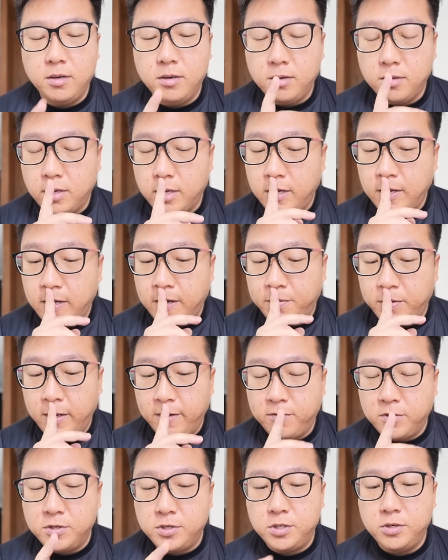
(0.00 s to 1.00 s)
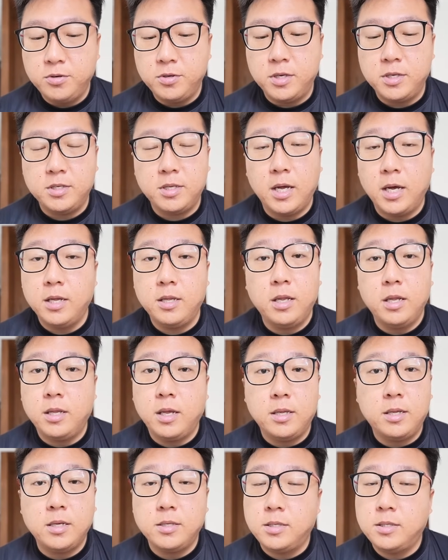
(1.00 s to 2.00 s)
Okay, I will have to shield this.
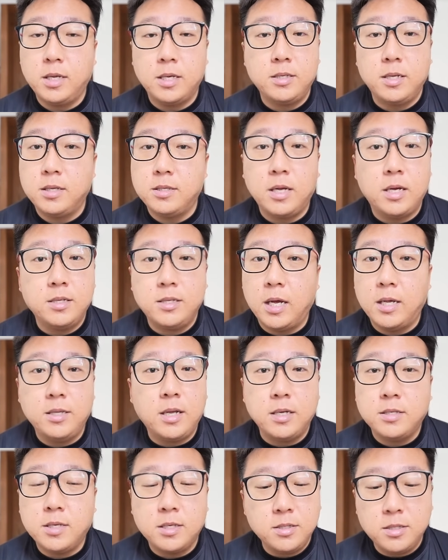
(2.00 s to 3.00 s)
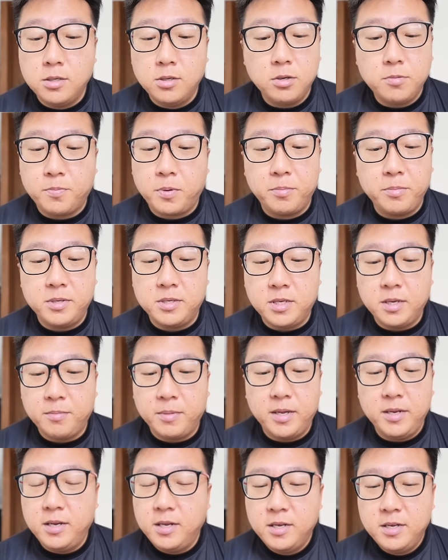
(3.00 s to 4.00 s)
That doesn't look promising,
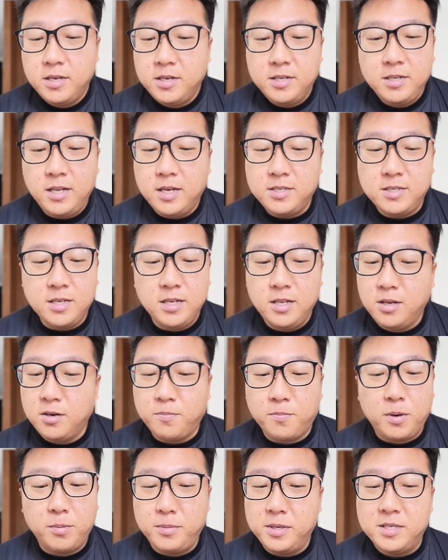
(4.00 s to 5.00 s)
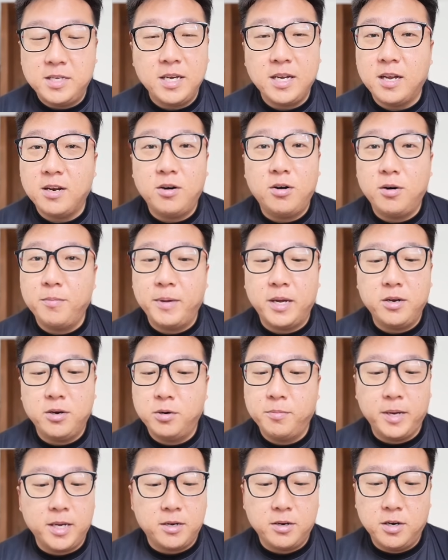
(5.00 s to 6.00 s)
man. Doesn't look promising at all, man.
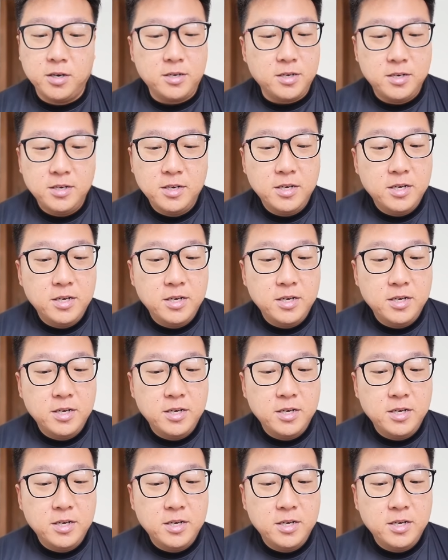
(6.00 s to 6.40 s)
Oh my god.